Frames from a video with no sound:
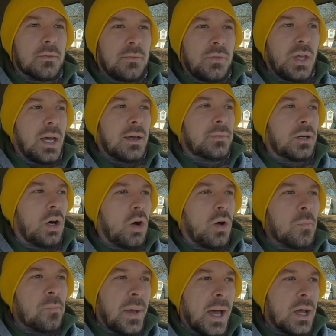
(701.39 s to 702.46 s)
If you have all
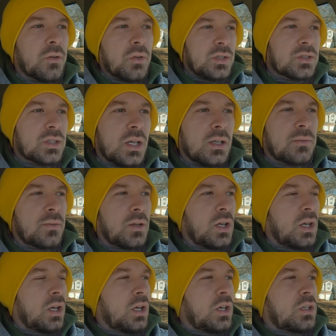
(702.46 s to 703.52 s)
battery stuff,
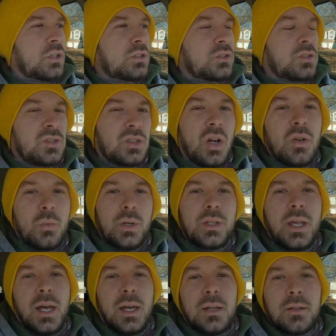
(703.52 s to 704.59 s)
start with
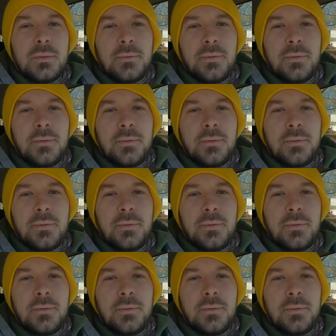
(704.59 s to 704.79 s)
that.